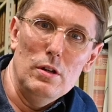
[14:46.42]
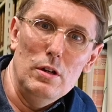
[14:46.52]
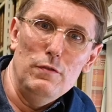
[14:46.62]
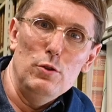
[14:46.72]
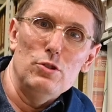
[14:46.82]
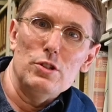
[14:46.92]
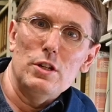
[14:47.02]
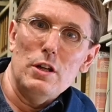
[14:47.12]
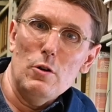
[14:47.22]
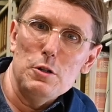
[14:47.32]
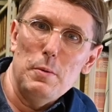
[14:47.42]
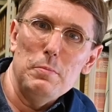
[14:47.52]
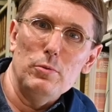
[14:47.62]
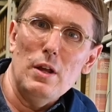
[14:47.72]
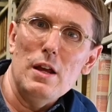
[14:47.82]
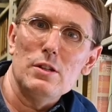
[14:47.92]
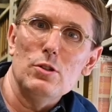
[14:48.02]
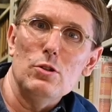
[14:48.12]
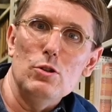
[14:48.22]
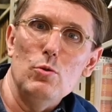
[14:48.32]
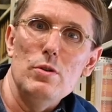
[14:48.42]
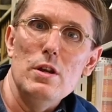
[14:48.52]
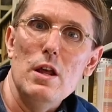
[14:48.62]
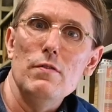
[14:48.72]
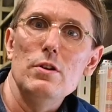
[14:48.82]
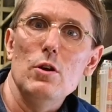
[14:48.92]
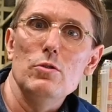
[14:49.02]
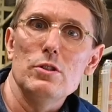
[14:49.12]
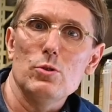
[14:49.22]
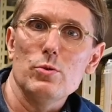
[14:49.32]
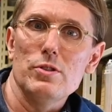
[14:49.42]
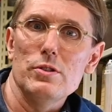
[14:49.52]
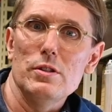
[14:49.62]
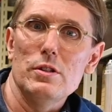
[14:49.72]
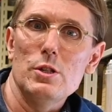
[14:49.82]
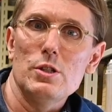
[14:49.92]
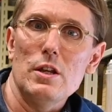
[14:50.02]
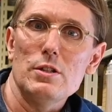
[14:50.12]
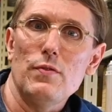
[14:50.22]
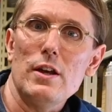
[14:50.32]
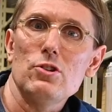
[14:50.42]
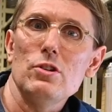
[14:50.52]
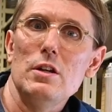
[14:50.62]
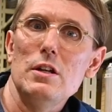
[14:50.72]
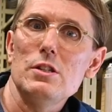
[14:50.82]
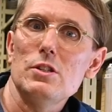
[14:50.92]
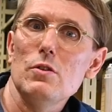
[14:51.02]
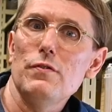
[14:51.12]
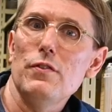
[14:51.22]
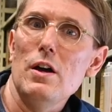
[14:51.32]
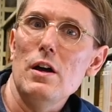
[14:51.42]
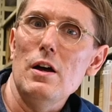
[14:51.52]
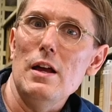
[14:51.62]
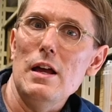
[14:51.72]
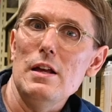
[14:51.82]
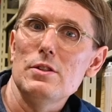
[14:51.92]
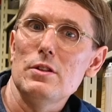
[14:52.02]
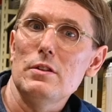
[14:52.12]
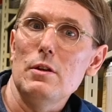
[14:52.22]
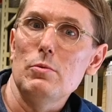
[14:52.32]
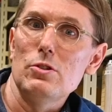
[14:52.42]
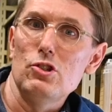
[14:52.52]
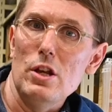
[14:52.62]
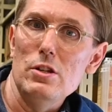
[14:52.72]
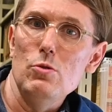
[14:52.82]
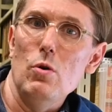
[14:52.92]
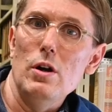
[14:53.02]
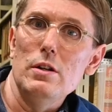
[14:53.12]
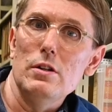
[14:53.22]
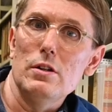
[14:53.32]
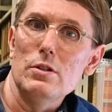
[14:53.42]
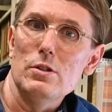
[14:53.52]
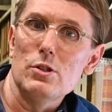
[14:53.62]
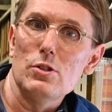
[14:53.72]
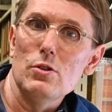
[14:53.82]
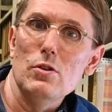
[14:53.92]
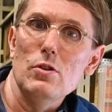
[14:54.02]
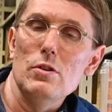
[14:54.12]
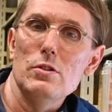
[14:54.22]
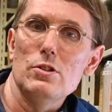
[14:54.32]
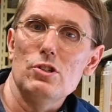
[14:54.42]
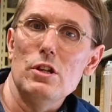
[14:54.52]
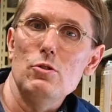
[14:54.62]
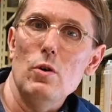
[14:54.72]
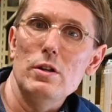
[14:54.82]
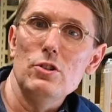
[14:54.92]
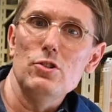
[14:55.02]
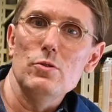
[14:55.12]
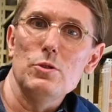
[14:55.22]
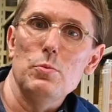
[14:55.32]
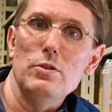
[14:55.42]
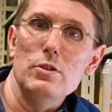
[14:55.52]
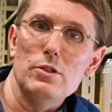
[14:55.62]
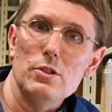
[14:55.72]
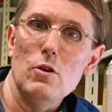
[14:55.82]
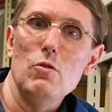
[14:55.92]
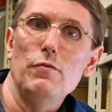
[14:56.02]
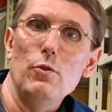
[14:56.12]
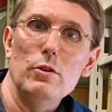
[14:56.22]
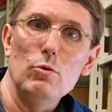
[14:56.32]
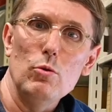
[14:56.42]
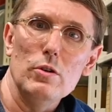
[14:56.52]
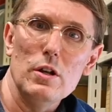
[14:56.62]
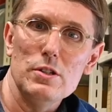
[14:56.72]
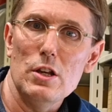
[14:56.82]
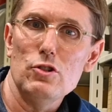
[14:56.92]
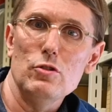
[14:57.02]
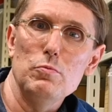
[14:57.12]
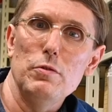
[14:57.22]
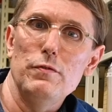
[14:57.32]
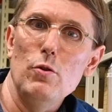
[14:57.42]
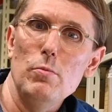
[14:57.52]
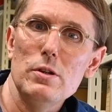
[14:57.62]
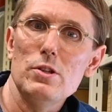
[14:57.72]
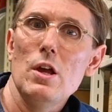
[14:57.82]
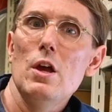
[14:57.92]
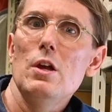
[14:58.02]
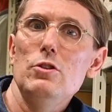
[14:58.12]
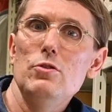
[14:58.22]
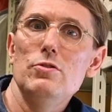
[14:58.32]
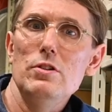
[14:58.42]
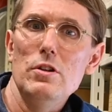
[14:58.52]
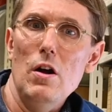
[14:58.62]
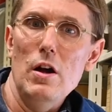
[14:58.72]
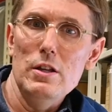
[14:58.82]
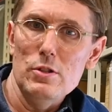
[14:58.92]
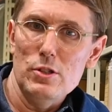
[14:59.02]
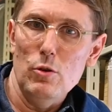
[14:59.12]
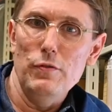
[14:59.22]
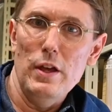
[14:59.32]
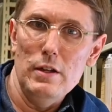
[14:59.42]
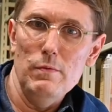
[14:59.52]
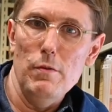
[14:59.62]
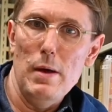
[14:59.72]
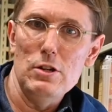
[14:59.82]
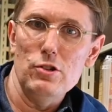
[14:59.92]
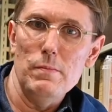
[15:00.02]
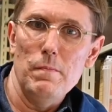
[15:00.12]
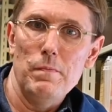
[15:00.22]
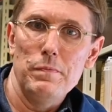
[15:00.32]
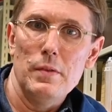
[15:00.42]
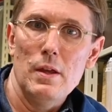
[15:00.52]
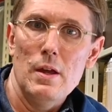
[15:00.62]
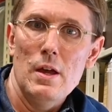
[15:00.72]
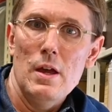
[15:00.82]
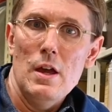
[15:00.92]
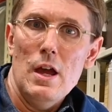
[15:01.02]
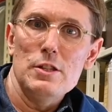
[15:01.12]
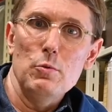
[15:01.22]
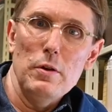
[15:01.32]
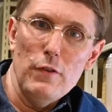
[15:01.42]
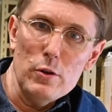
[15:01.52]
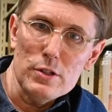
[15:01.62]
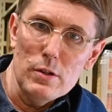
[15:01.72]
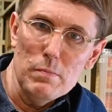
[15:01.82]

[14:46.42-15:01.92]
if you just encourage people to exit, you'll never know the sources of dissatisfaction. And insofar as that there were genuine concerns, genuine issues with yourself or your organizational performance, you deny yourself that information. And so when we focus on the